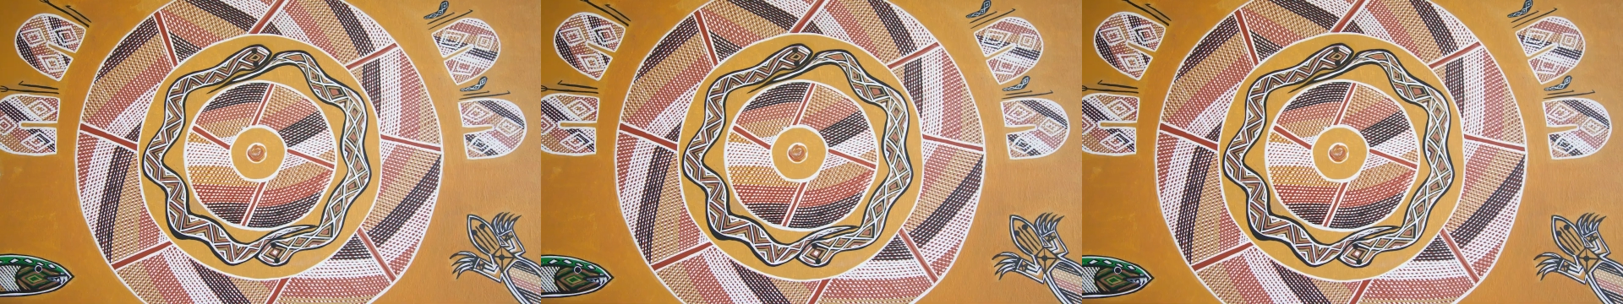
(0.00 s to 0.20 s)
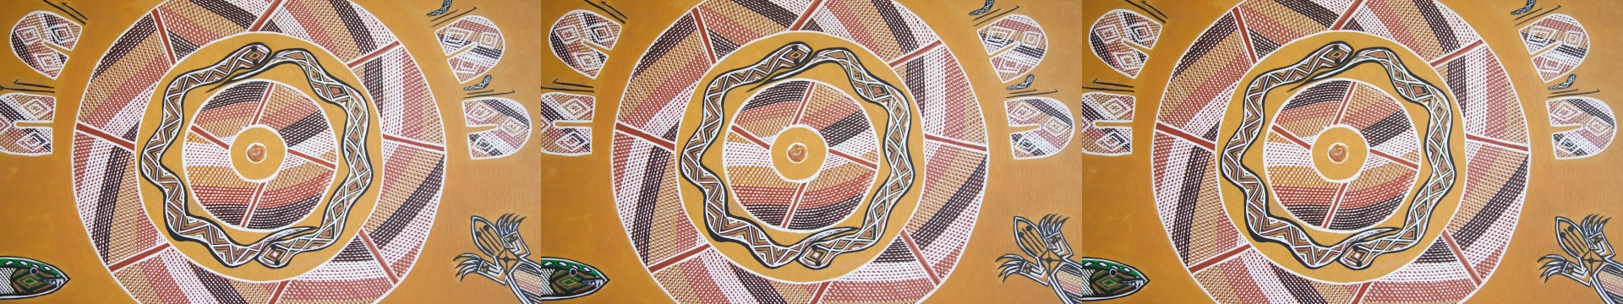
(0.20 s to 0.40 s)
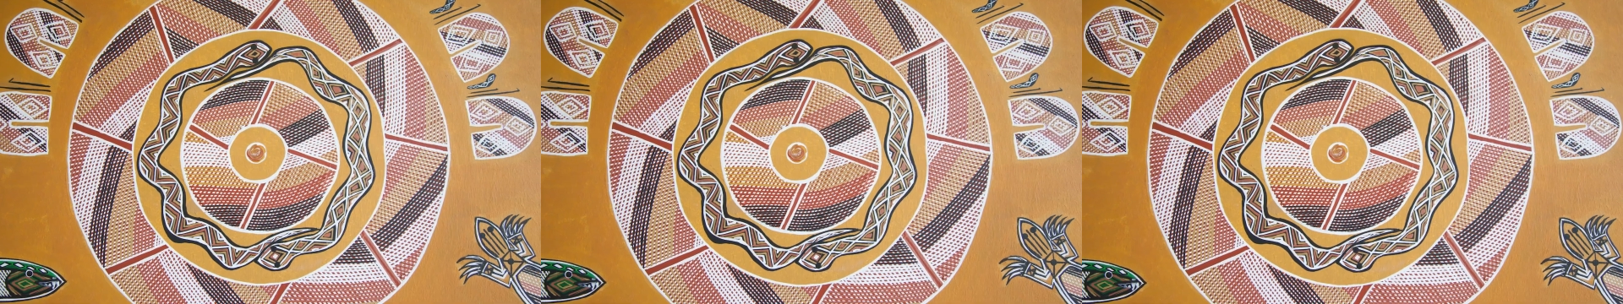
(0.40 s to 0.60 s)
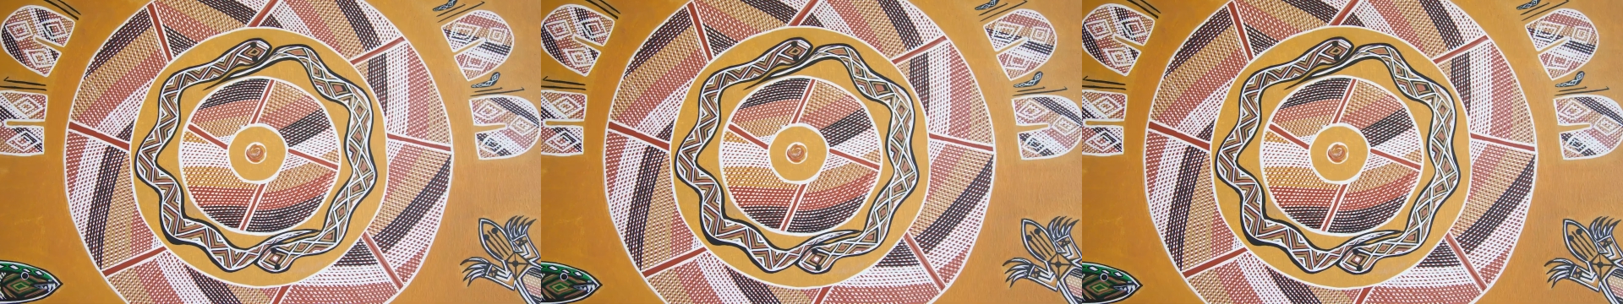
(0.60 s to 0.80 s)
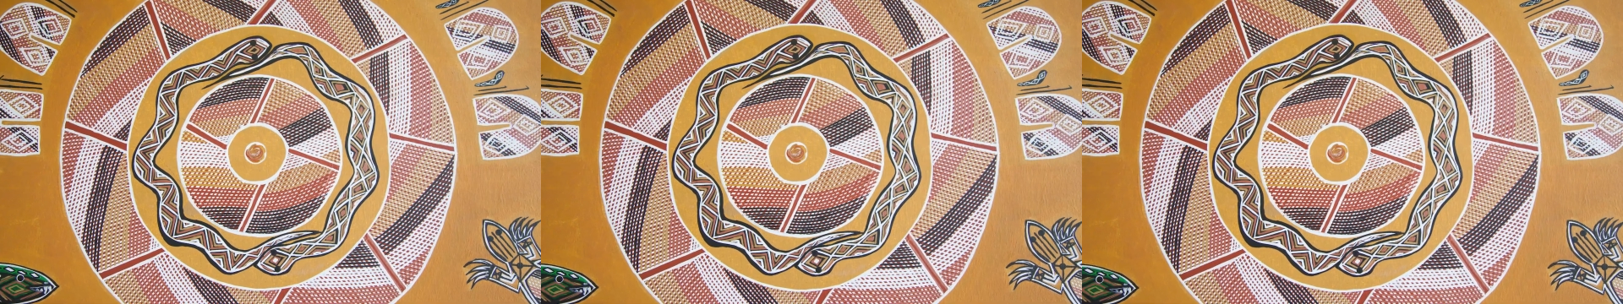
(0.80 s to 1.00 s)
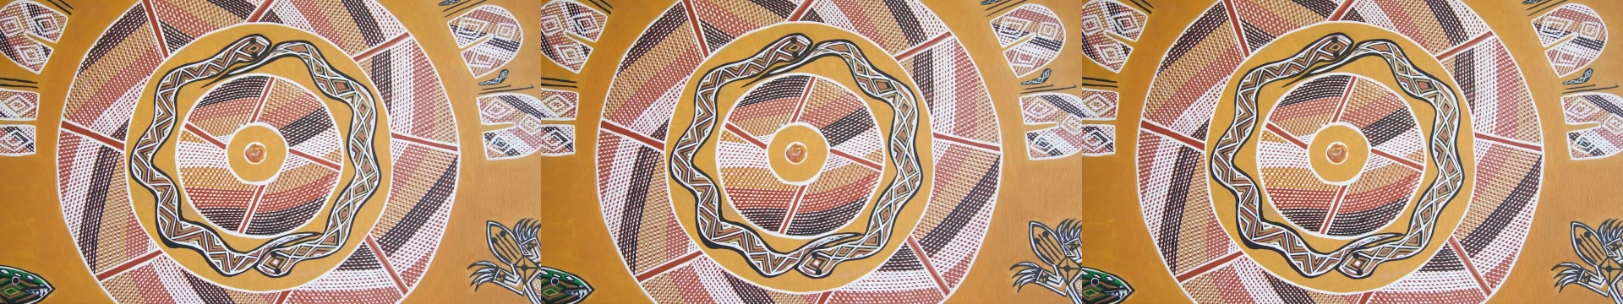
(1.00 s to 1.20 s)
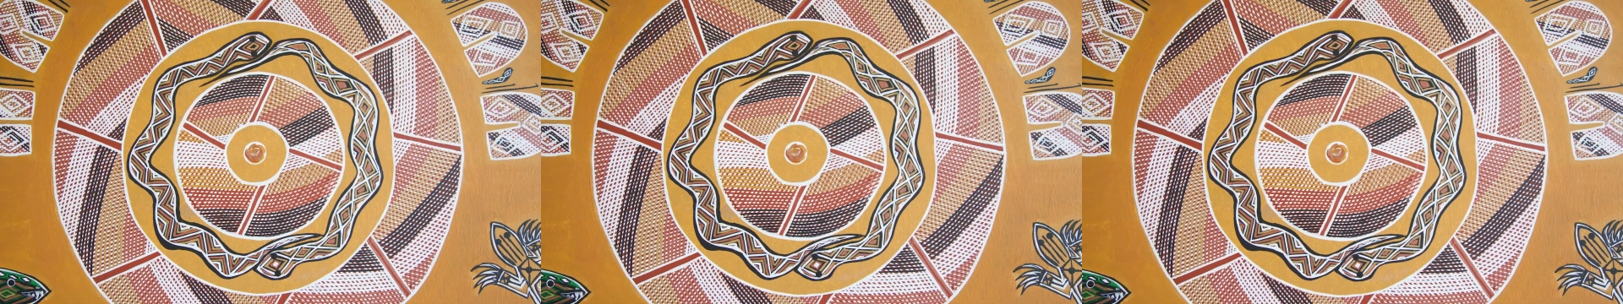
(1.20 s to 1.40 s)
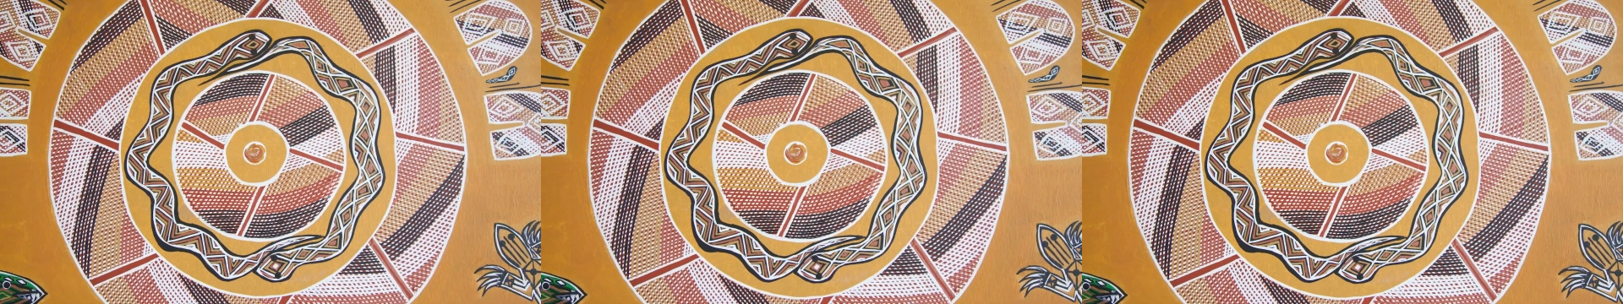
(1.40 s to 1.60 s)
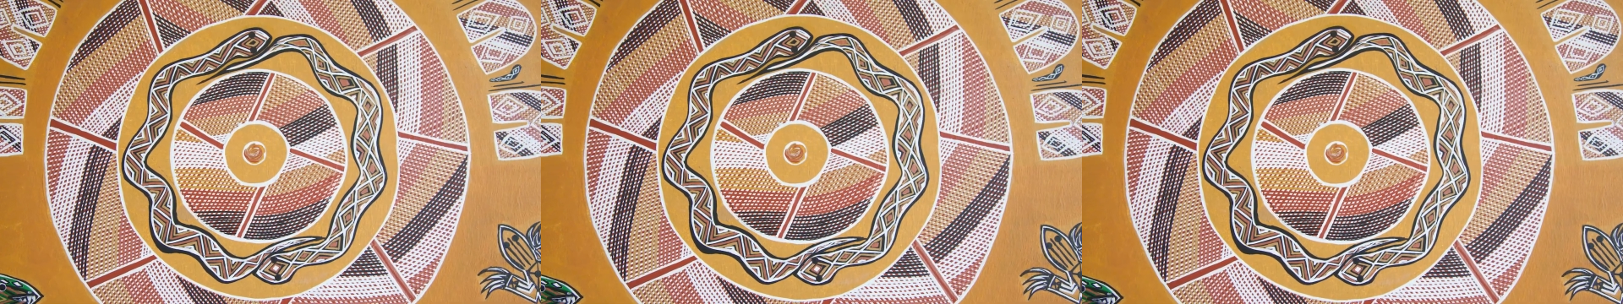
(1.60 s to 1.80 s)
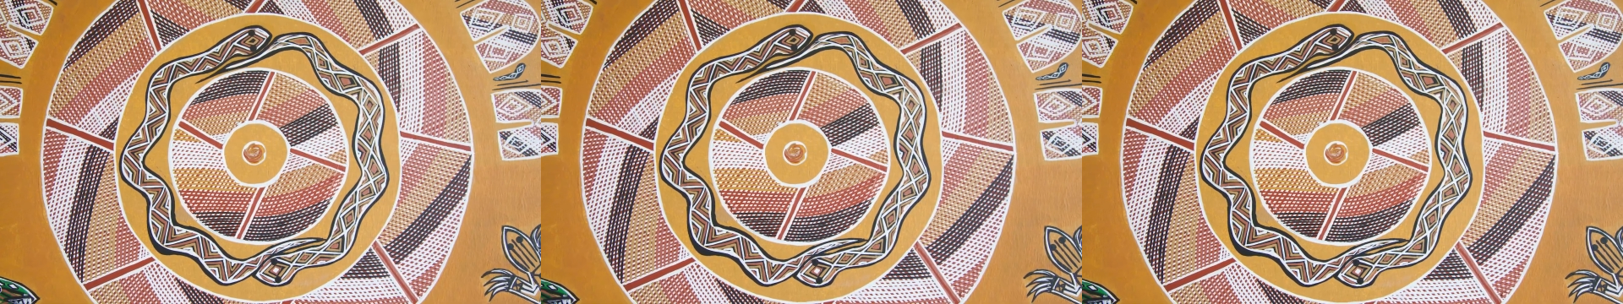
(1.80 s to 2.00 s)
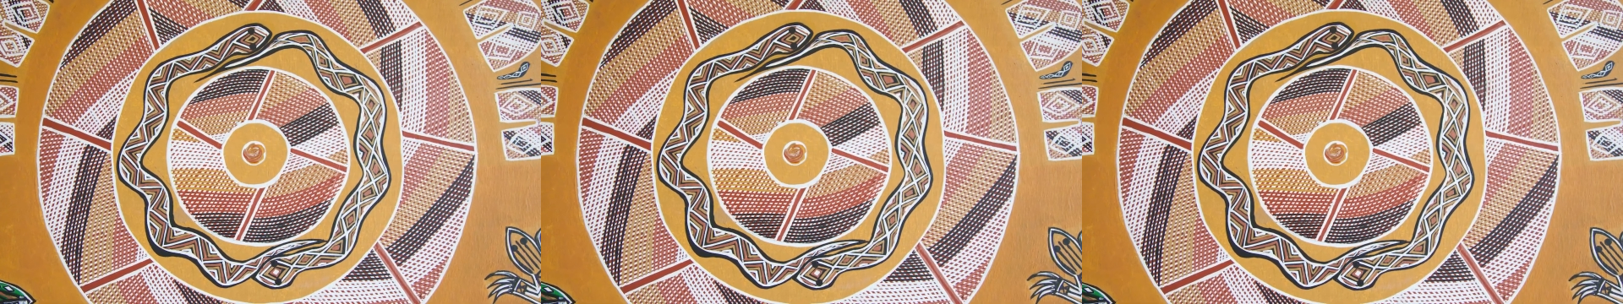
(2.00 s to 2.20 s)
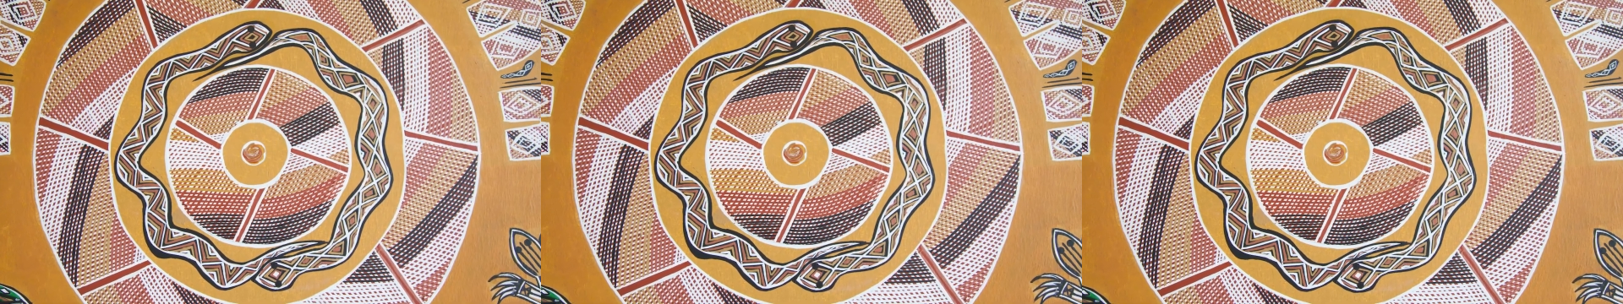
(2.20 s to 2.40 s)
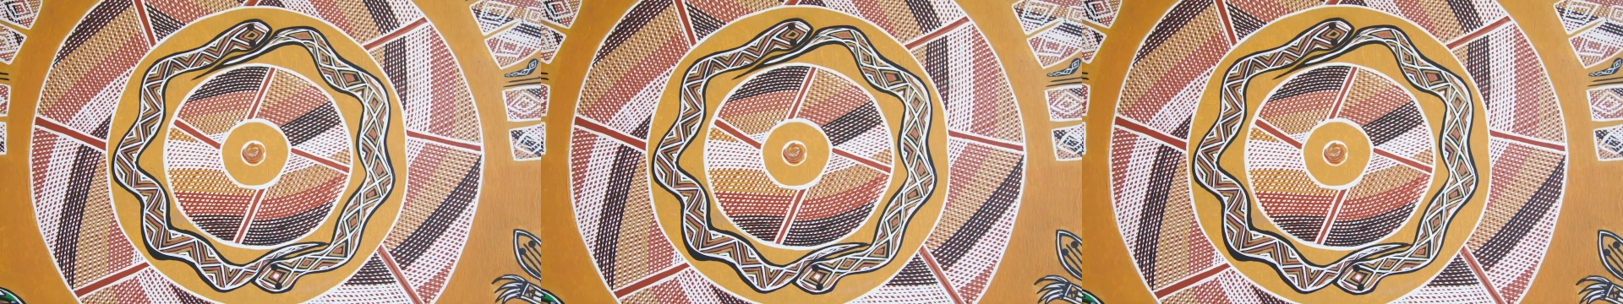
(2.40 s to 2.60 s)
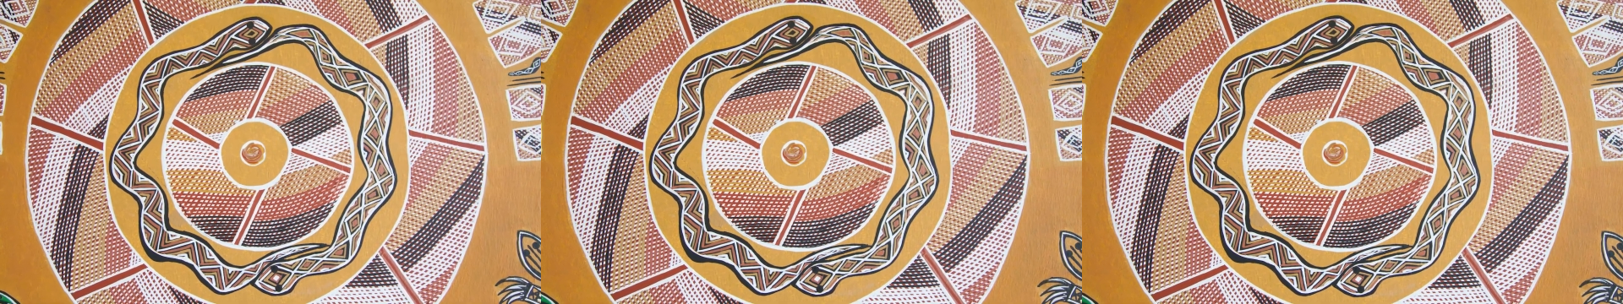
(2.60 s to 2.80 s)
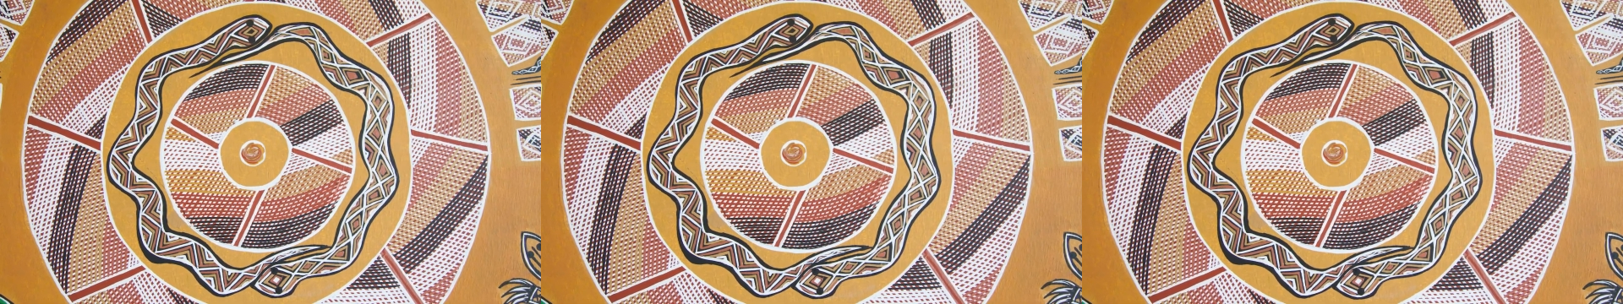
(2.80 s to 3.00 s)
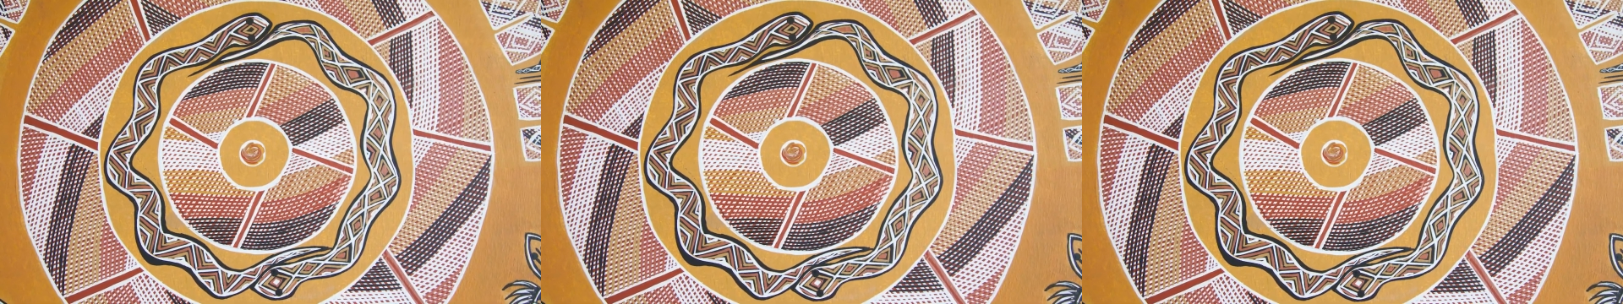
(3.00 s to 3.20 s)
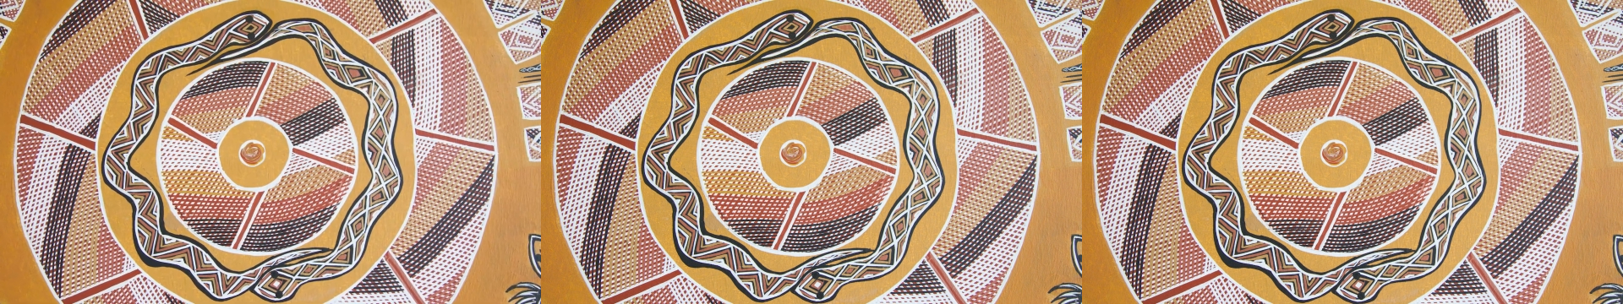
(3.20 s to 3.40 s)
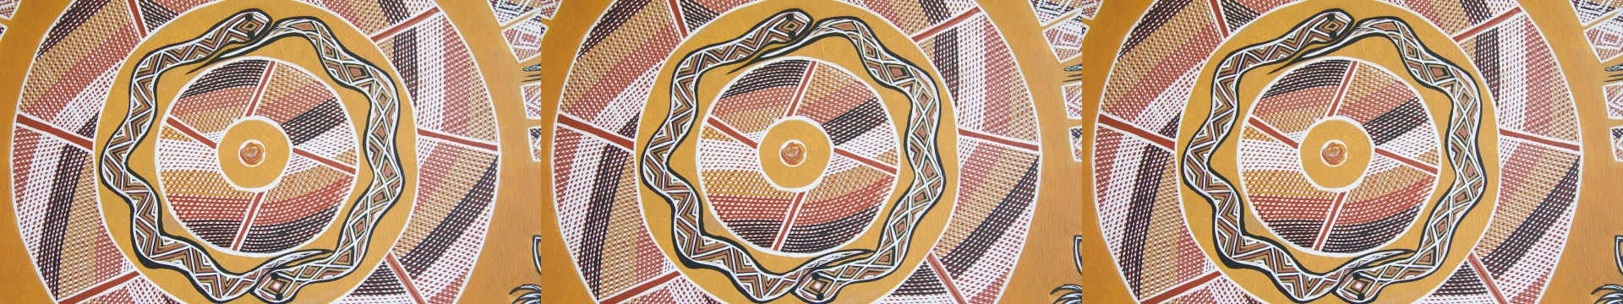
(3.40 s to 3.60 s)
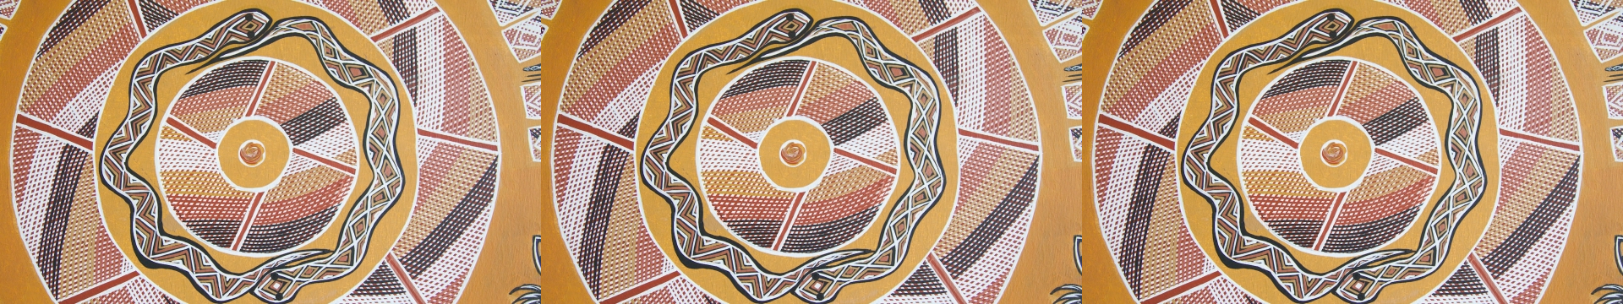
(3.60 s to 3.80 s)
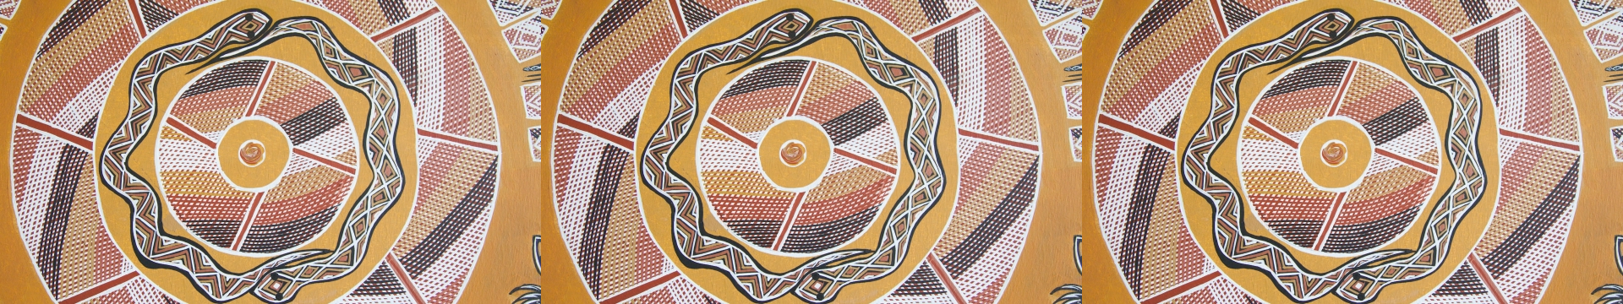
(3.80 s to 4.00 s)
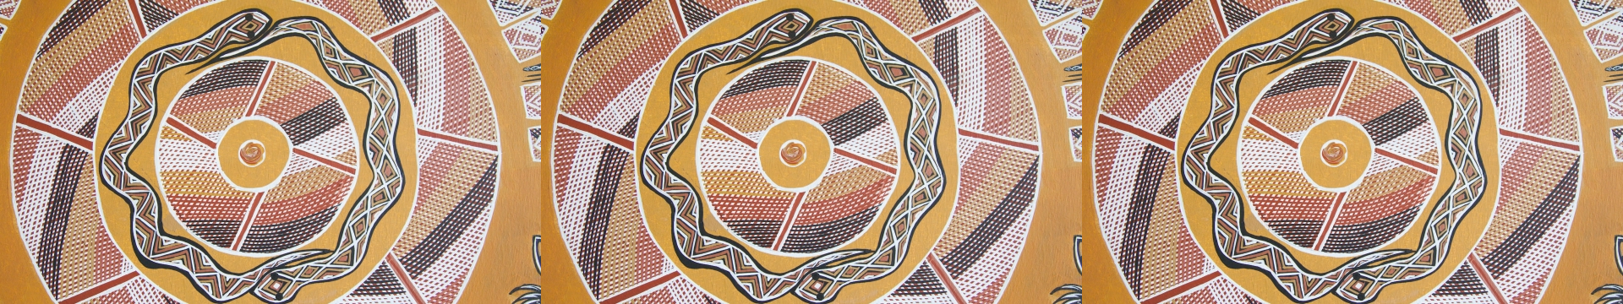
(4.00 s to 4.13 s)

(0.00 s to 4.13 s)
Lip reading: No face is visible, so there are no lips to read.